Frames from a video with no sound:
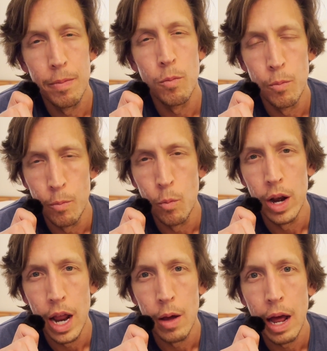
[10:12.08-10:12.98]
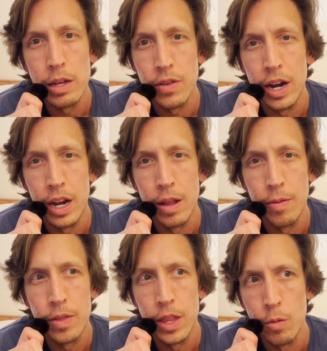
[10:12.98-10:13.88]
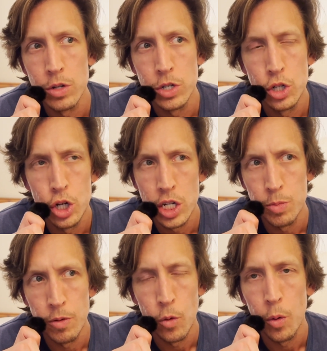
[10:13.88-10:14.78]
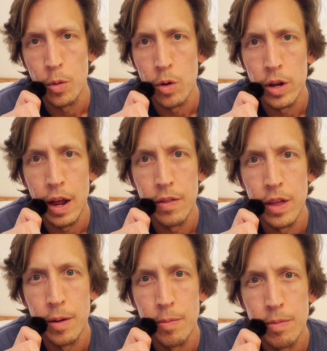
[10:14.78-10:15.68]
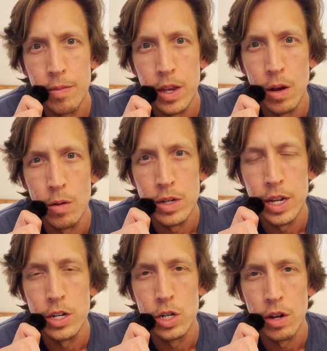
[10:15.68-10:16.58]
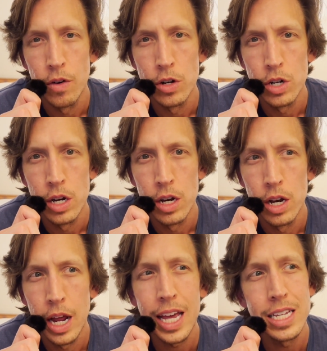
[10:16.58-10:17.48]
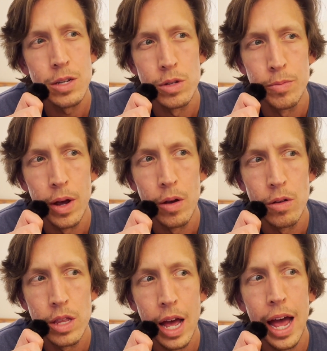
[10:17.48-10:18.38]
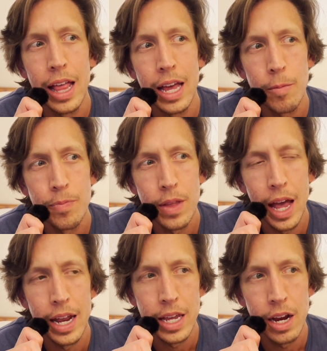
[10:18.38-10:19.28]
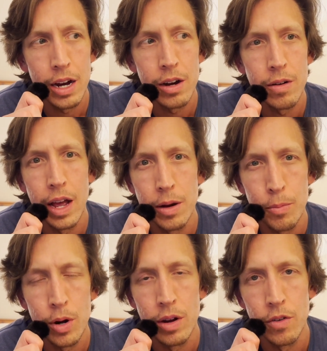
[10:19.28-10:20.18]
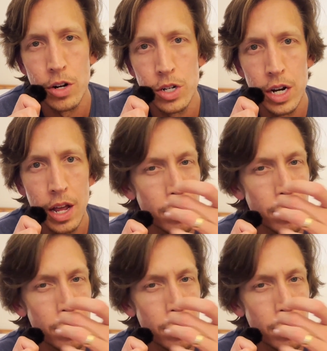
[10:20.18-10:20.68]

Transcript: when I was a flight attendant, it was just before we rolled out the, digital version. I guess it was both. I like had to carry around a print version of